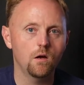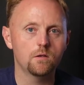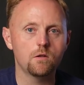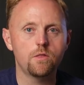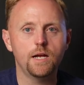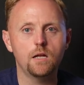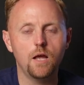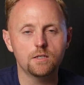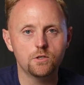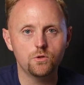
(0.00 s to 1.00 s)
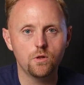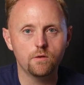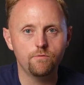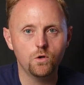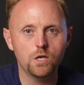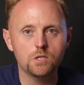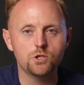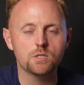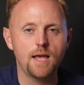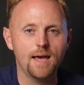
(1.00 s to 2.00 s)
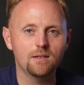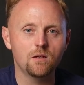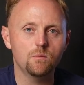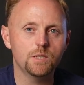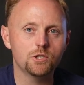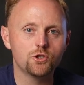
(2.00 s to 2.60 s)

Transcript: Another thing I like to do to the footage is add a little bit of